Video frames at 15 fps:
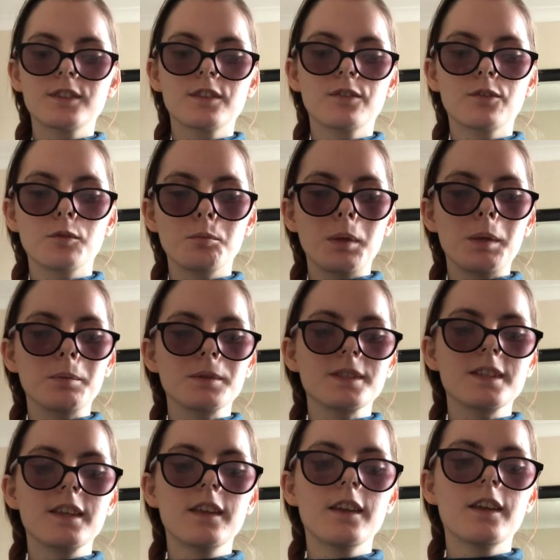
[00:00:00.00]
for people to
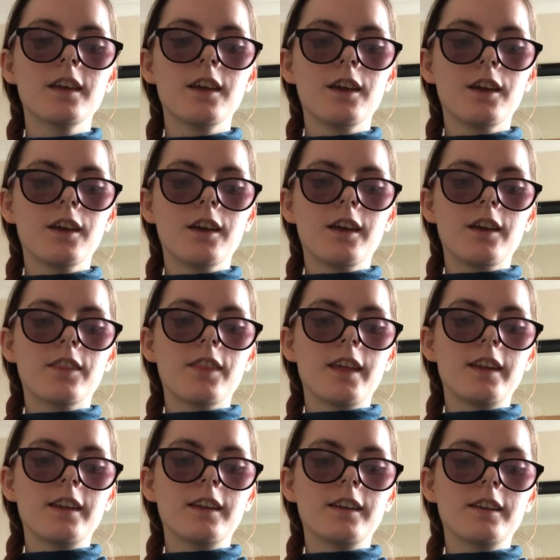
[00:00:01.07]
see.
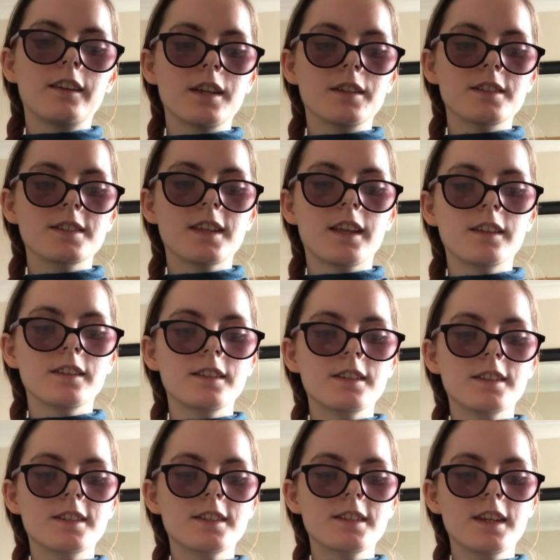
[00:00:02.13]
Then I'll send
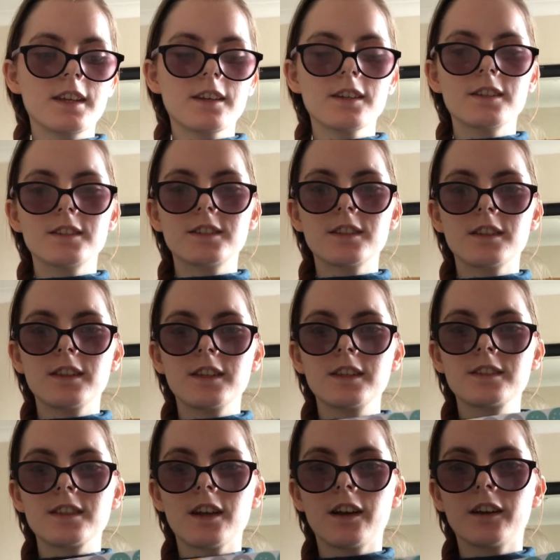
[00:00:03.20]
stickers, so these
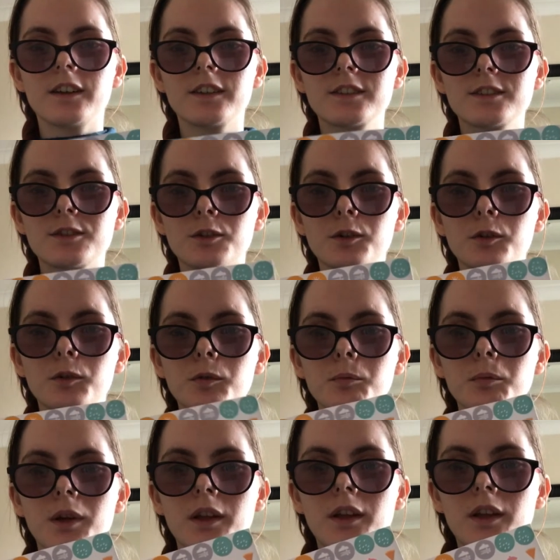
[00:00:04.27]
are some
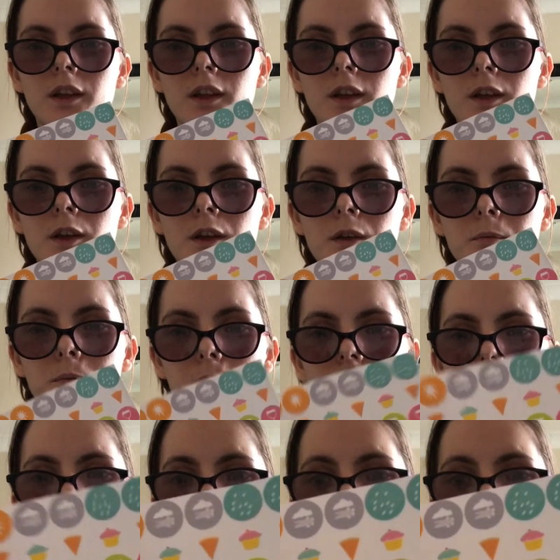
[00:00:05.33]
planner